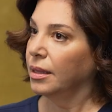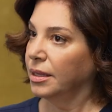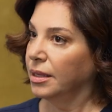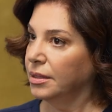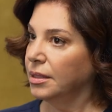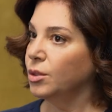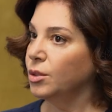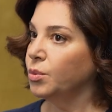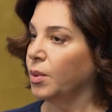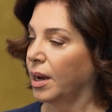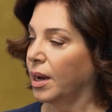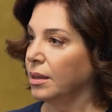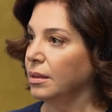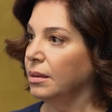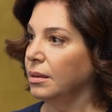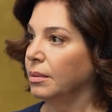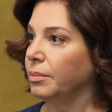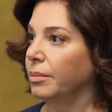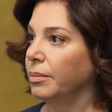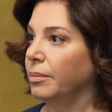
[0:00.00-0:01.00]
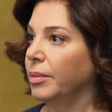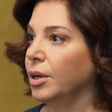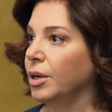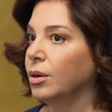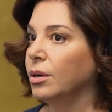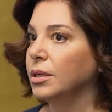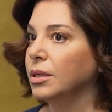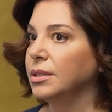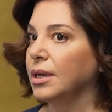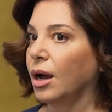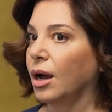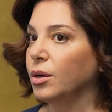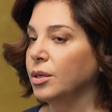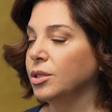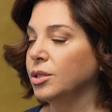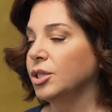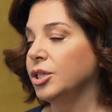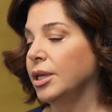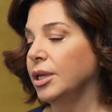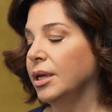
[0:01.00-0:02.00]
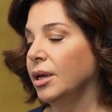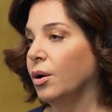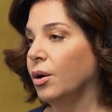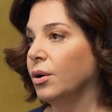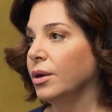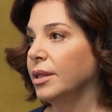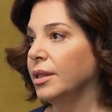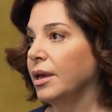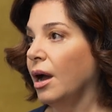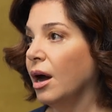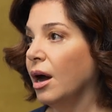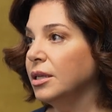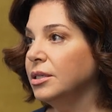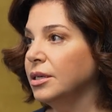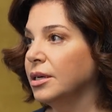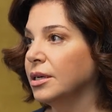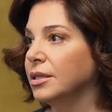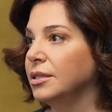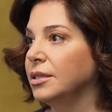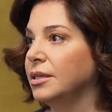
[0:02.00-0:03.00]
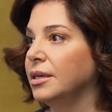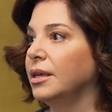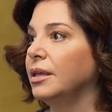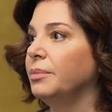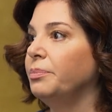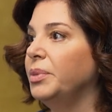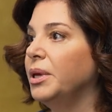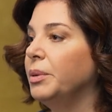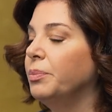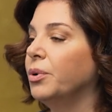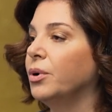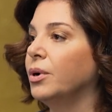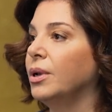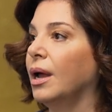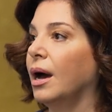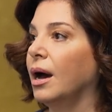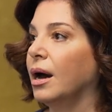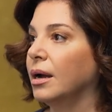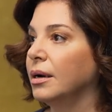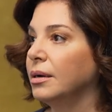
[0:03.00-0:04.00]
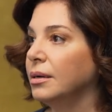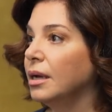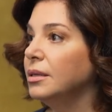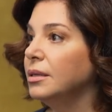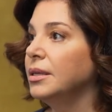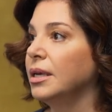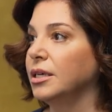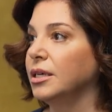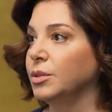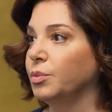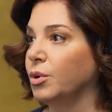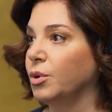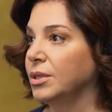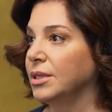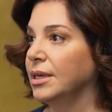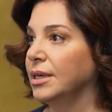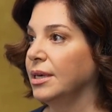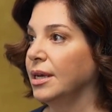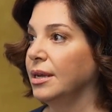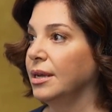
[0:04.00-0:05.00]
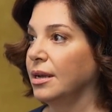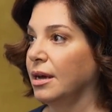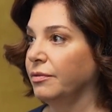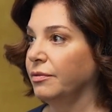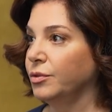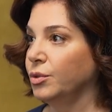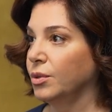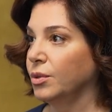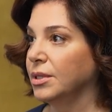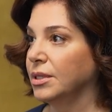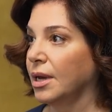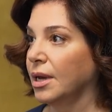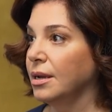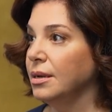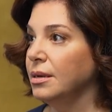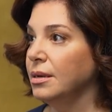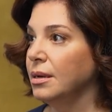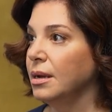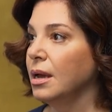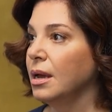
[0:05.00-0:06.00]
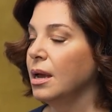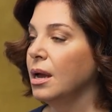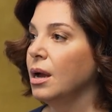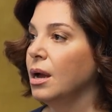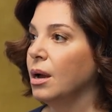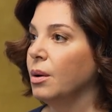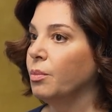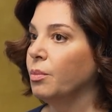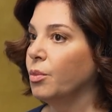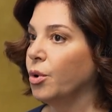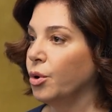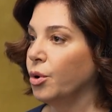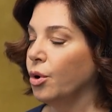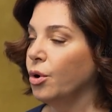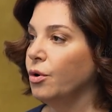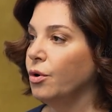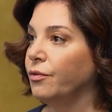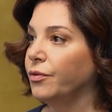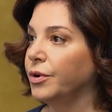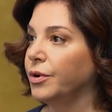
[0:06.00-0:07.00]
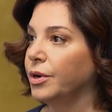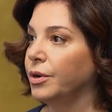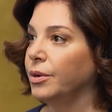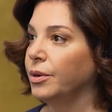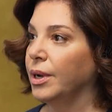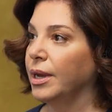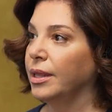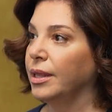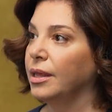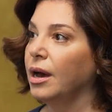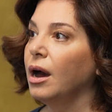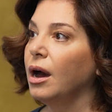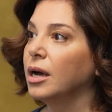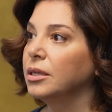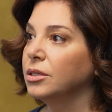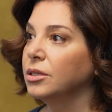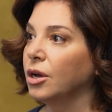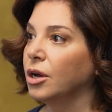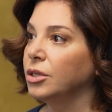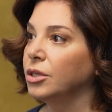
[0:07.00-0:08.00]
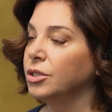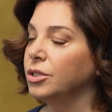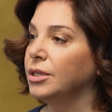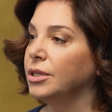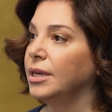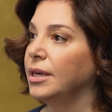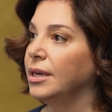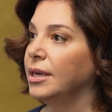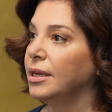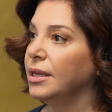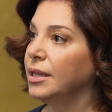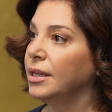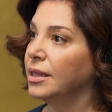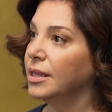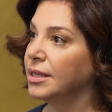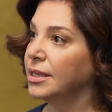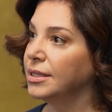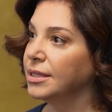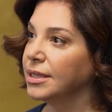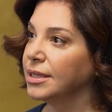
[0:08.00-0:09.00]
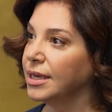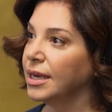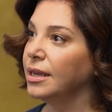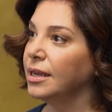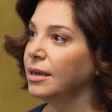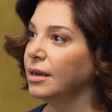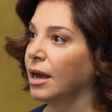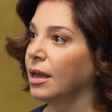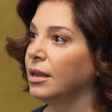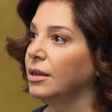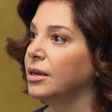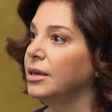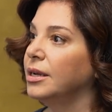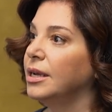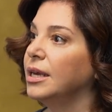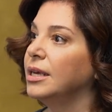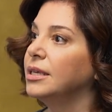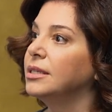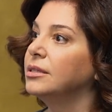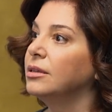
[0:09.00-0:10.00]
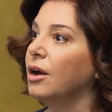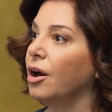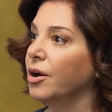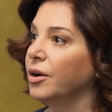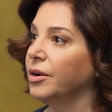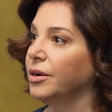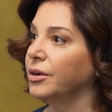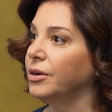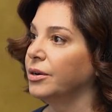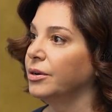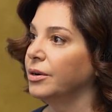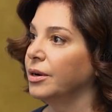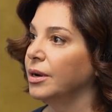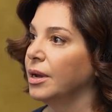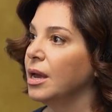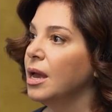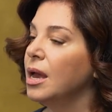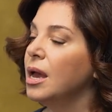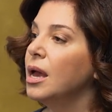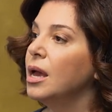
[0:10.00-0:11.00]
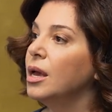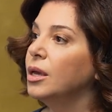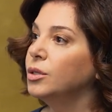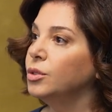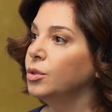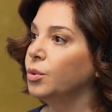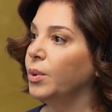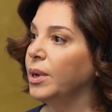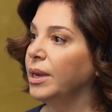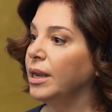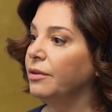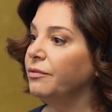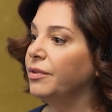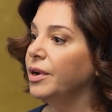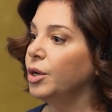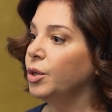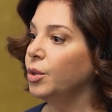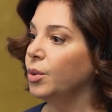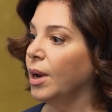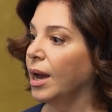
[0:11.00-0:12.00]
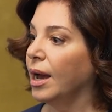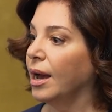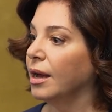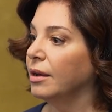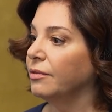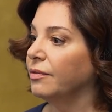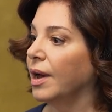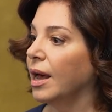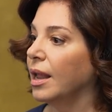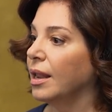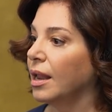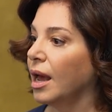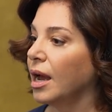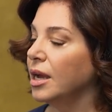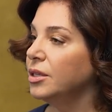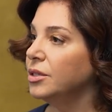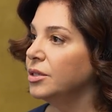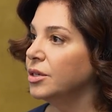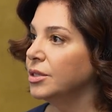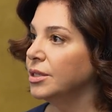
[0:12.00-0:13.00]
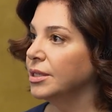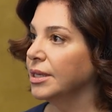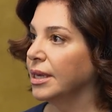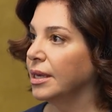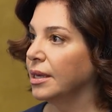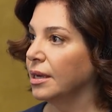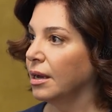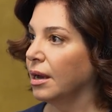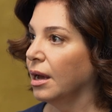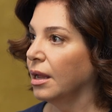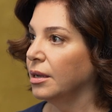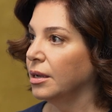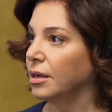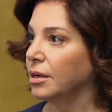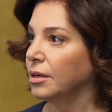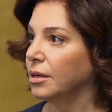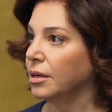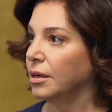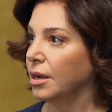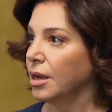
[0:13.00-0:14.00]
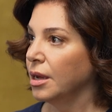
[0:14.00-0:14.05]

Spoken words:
This is one, because actually on the hot country people are not exposing enough to sun. Moreover, in the hot country the skin color is darker. So whenever you have a lighter skin color,